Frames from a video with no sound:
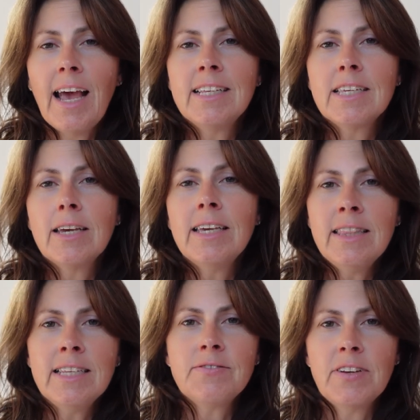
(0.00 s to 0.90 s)
And so
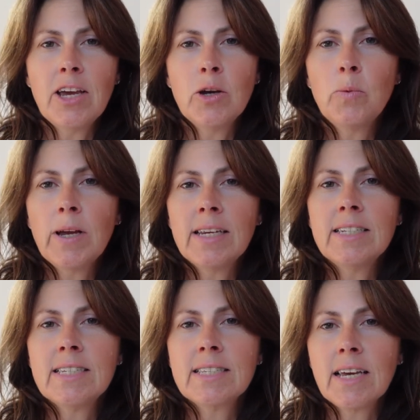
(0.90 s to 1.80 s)
in this video, we're going
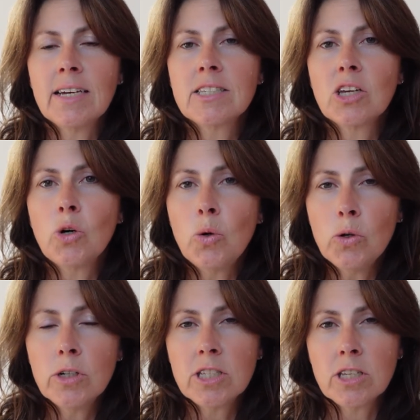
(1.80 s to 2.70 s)
to discuss
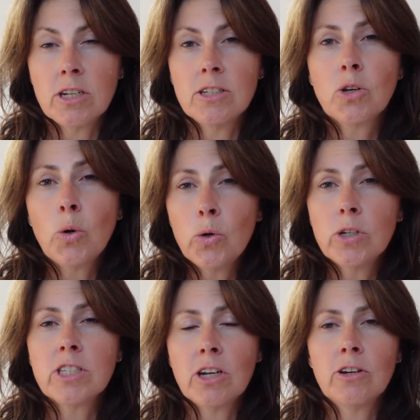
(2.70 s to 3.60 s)

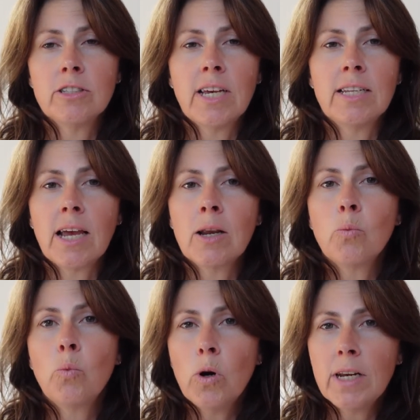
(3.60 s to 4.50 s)
Cornerstone content
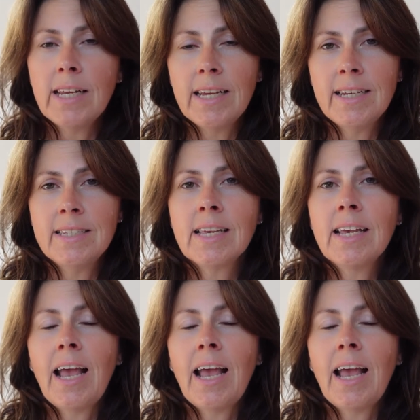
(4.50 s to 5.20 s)
and what it is